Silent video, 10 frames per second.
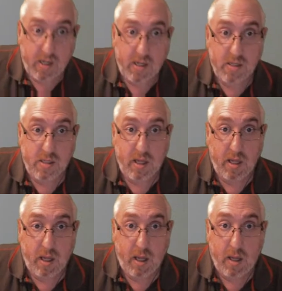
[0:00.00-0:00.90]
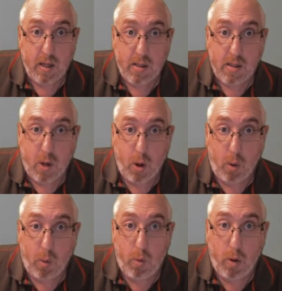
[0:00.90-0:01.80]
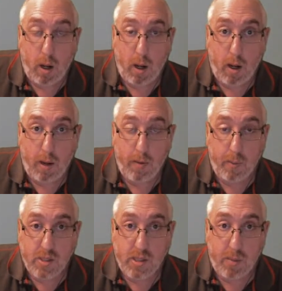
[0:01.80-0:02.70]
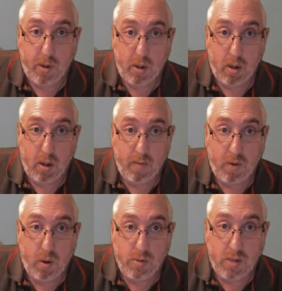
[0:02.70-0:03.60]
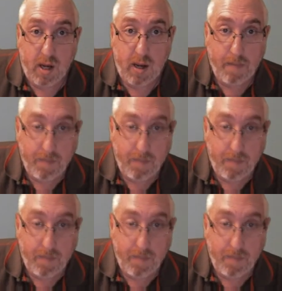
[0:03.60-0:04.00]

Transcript: is the co, uh, the reciprocal of cosine,